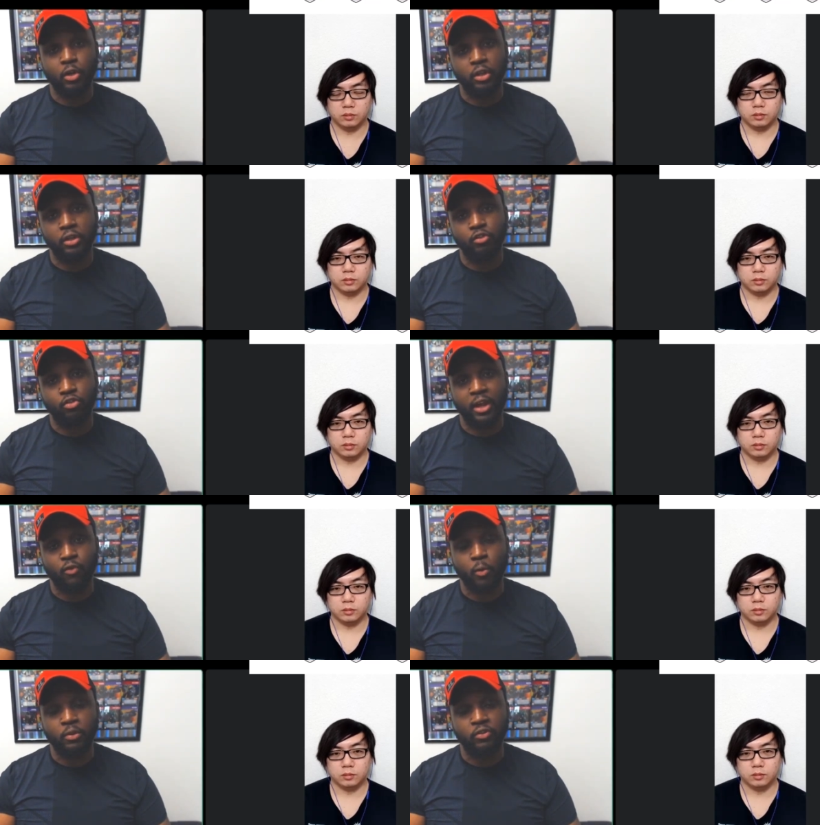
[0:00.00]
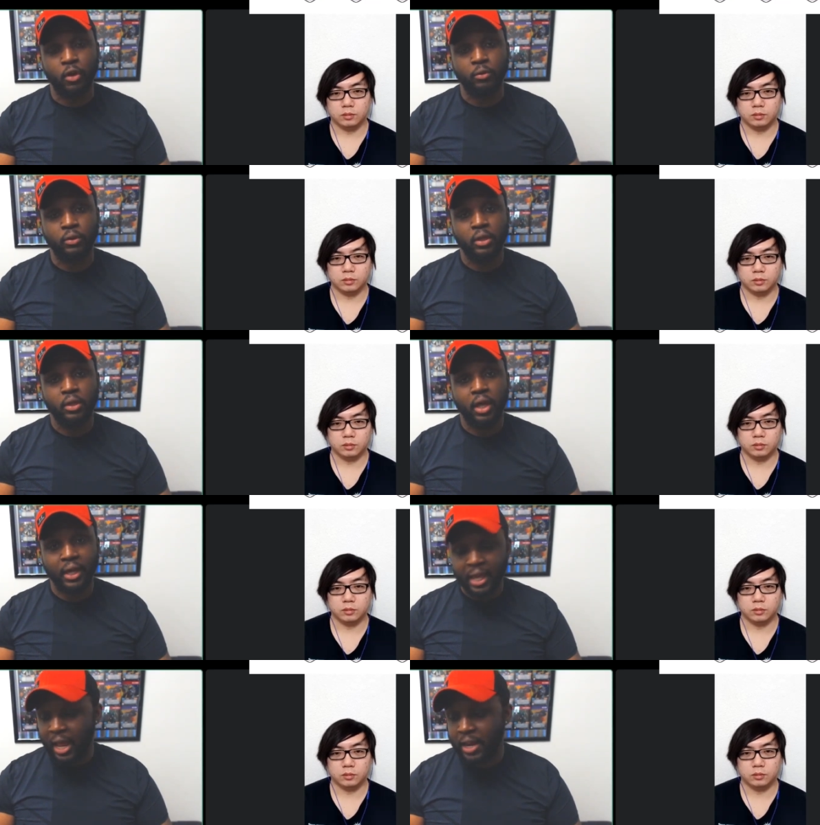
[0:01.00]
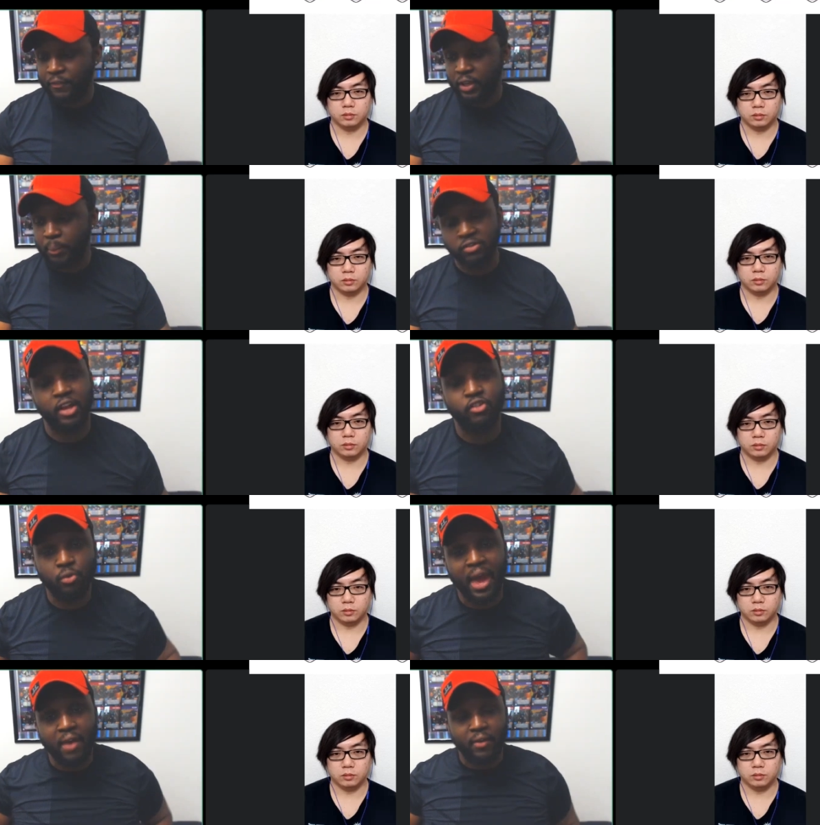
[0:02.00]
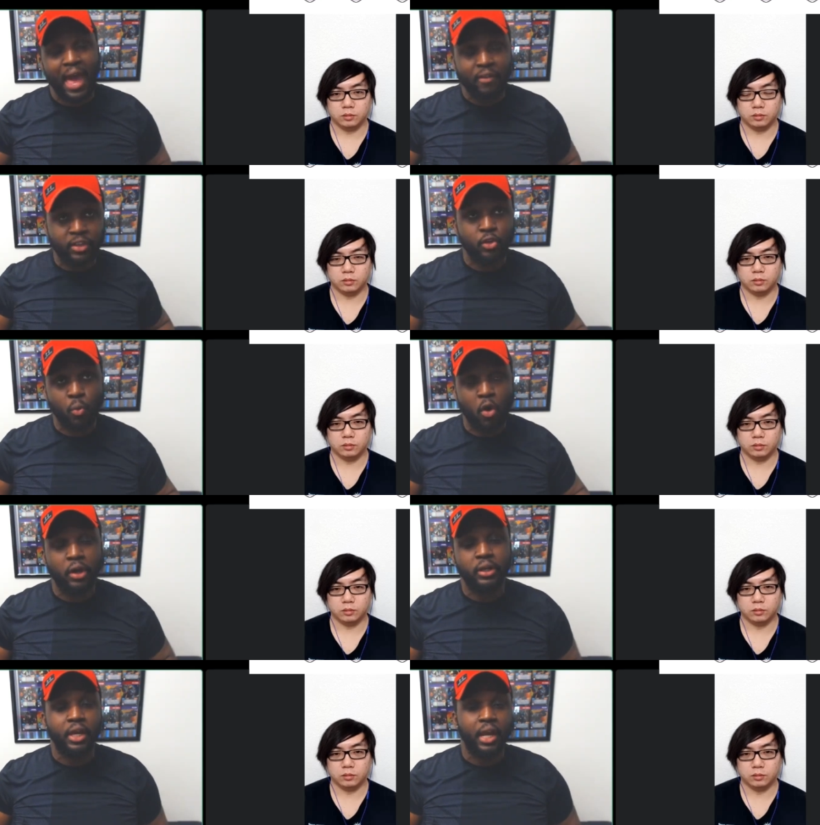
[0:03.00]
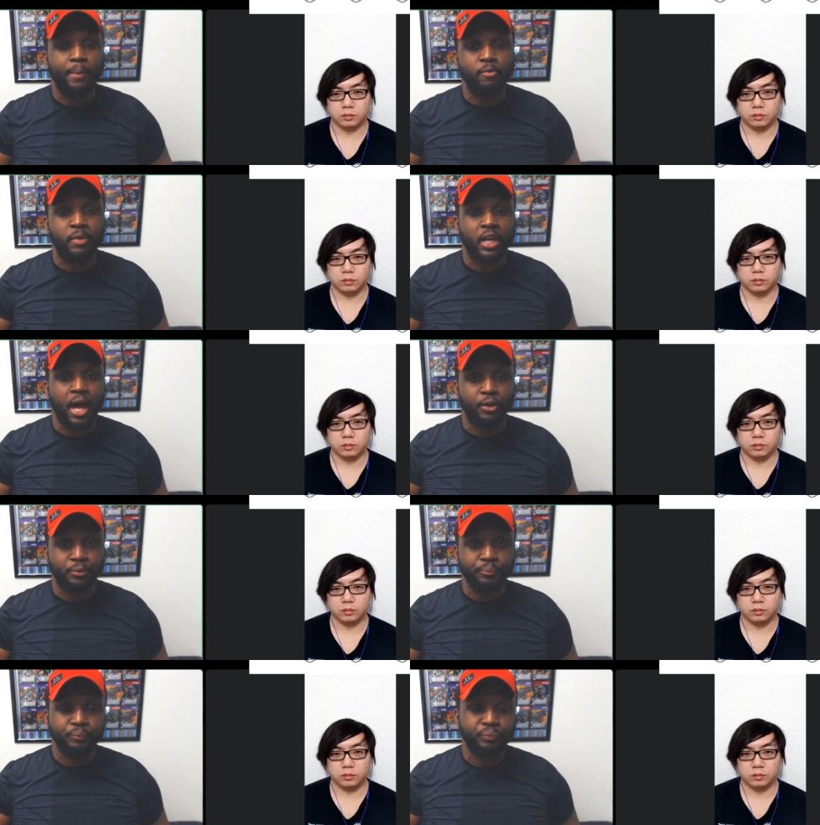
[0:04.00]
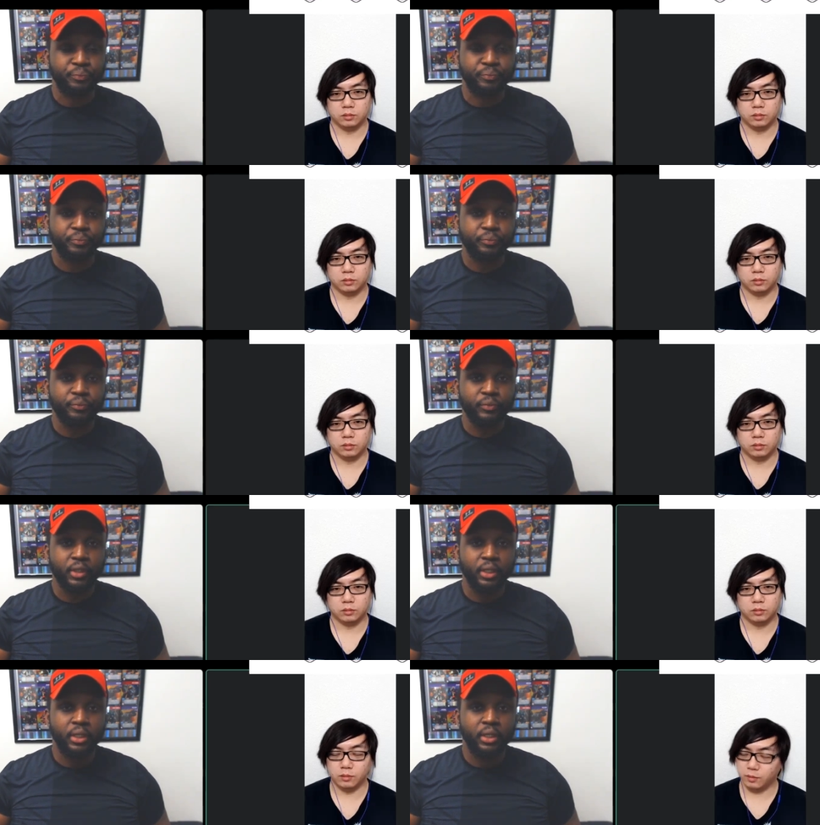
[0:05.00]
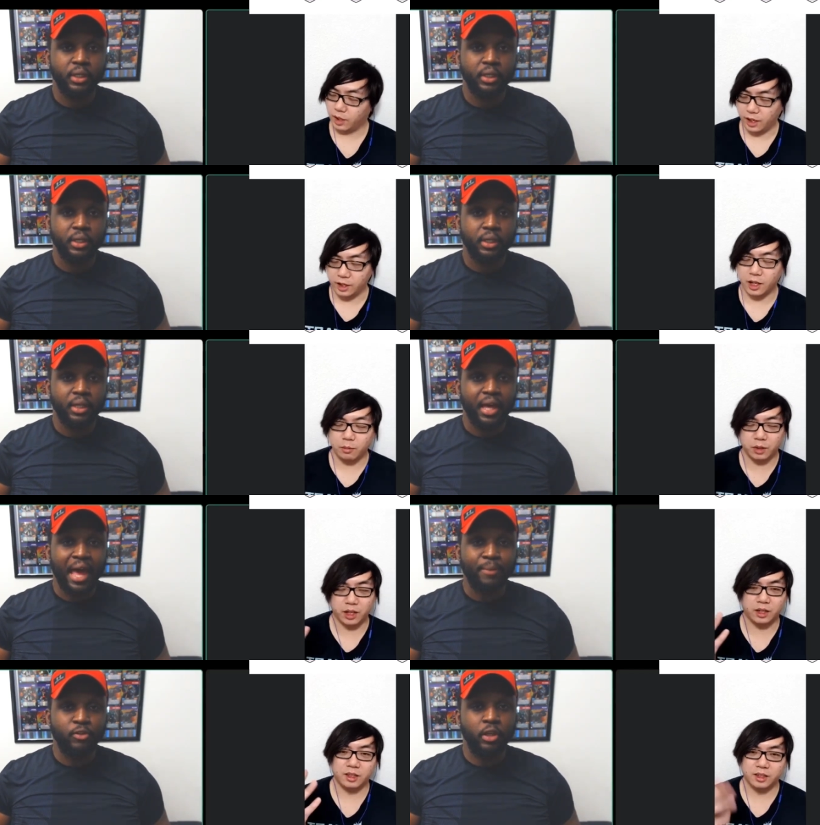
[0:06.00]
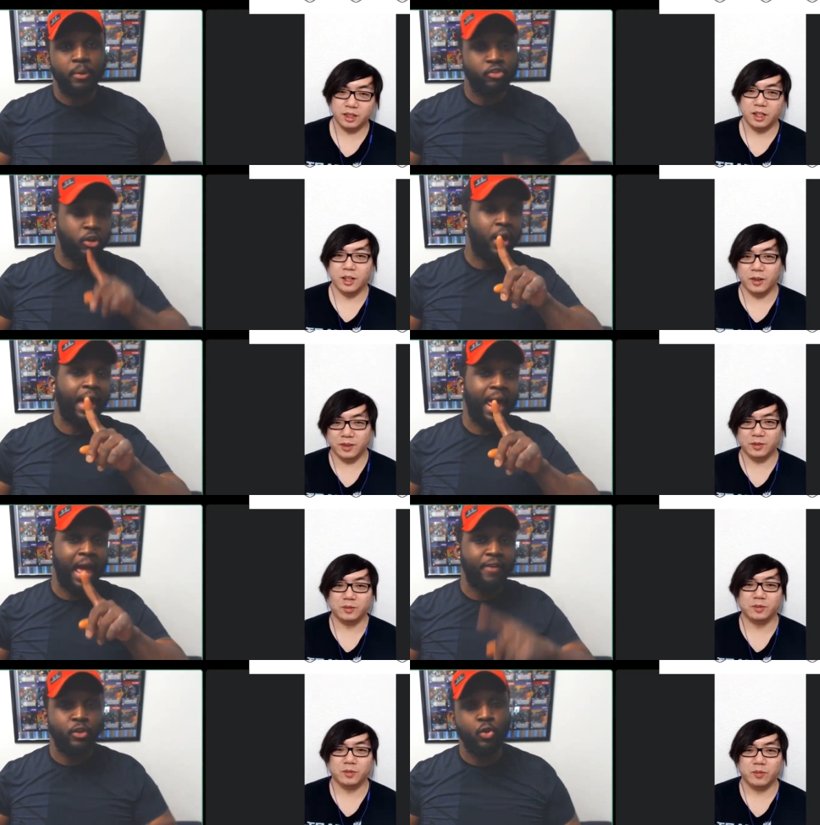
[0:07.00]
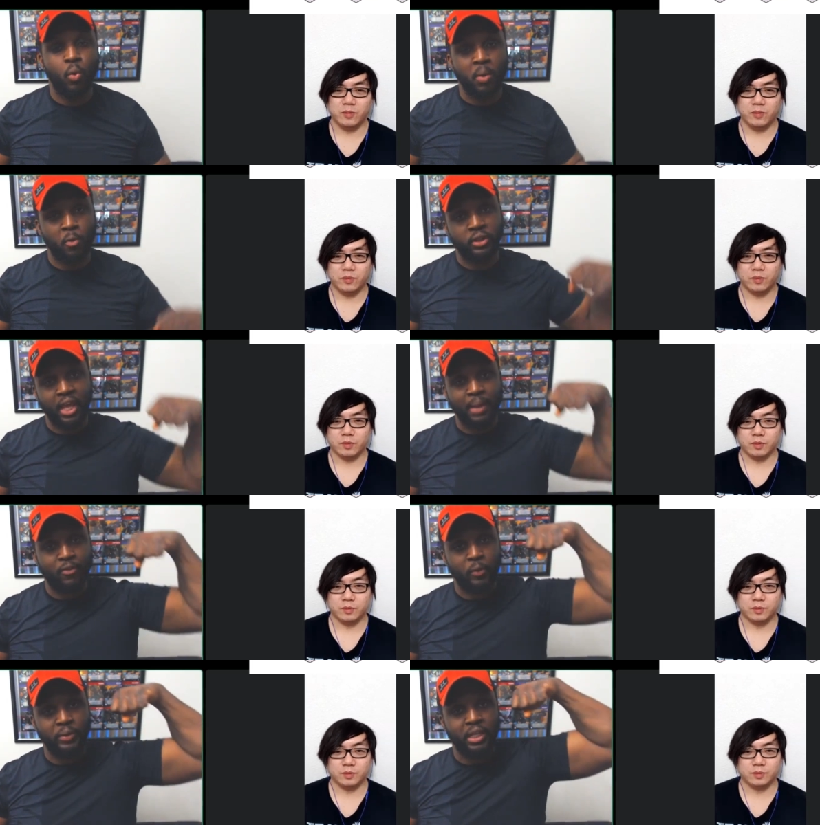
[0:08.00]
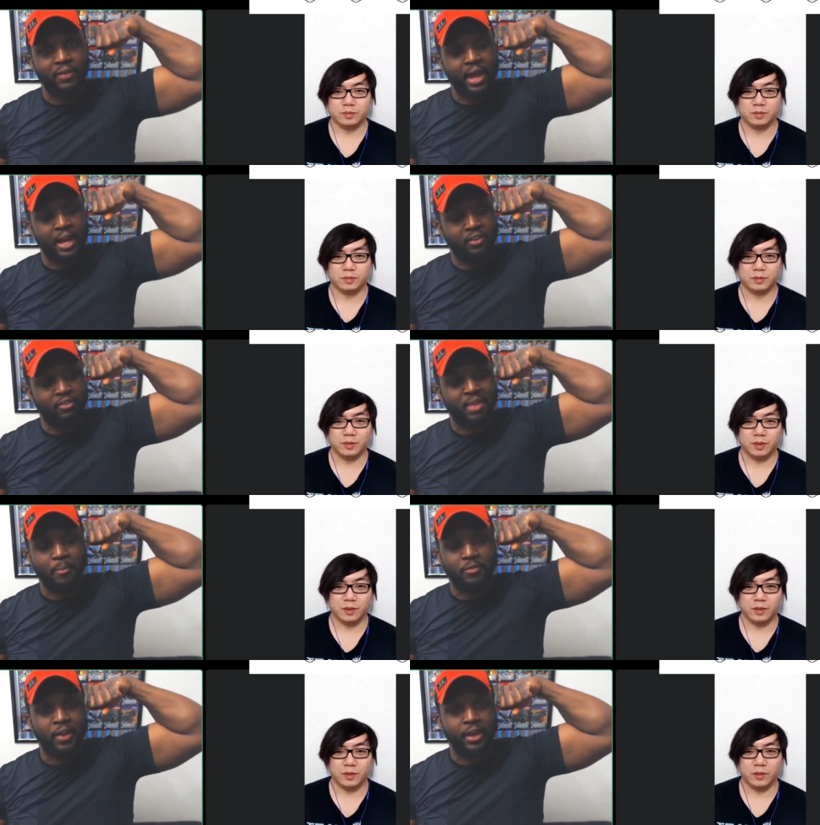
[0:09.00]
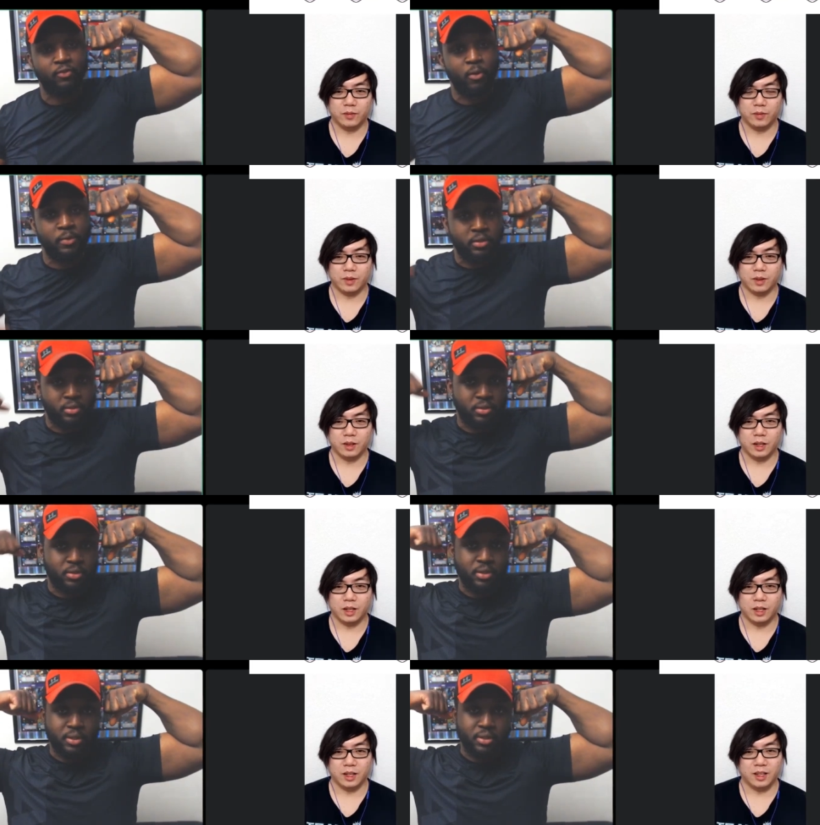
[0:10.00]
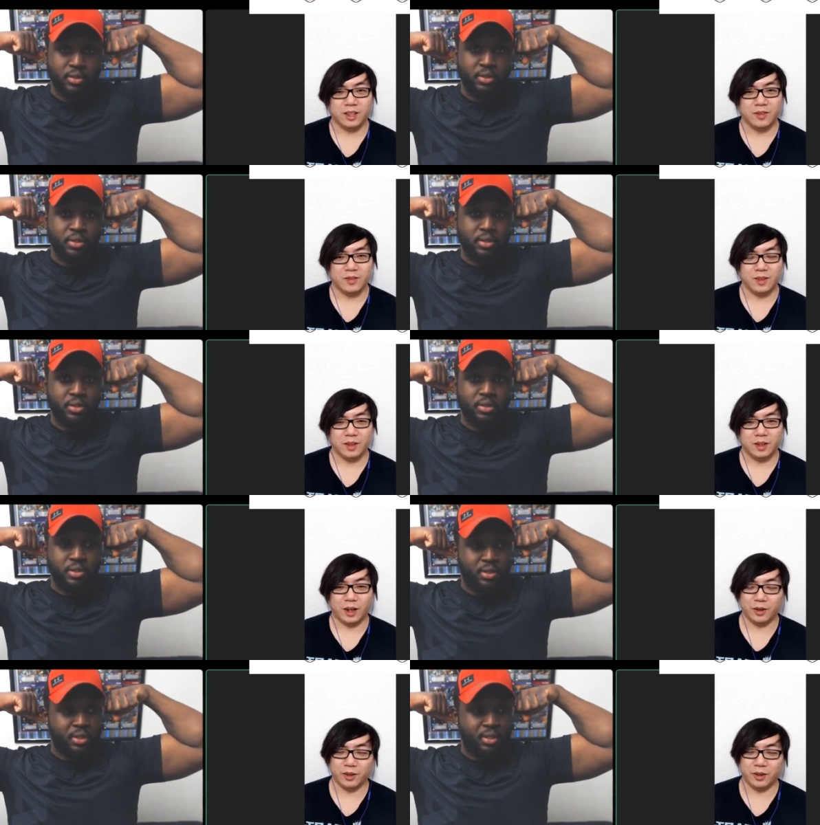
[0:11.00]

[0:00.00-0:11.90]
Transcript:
Speaker 1: to, to Transformers. So again, I definitely appreciate you ha- having you on, and um, it's been an honor.
Speaker 2: Anytime, man.
Speaker 1: Absolutely, but you know, I gotta have you do one more thing before we leave. I gotta get some type of flex from you.
Speaker 2: Oh yeah.